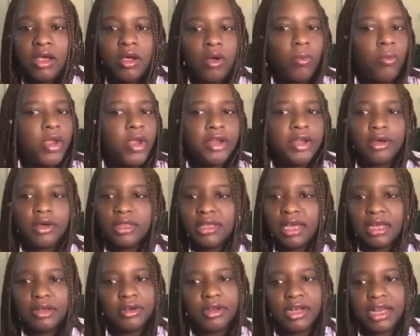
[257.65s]
we know
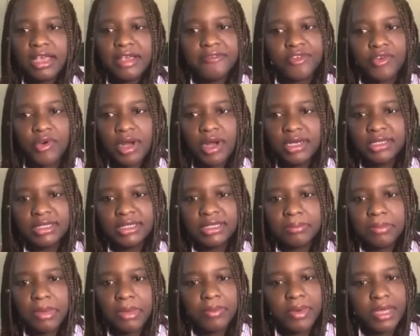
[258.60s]
that not everyone in
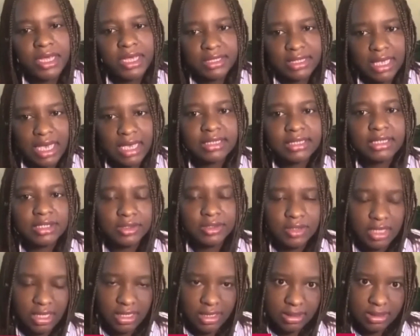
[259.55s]
Zimbabwe has access to the
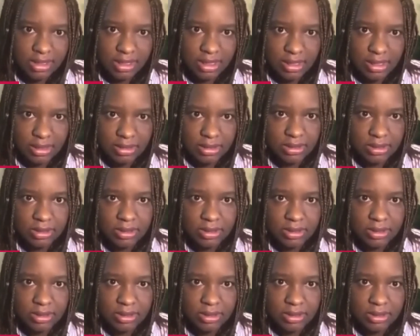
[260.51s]
internet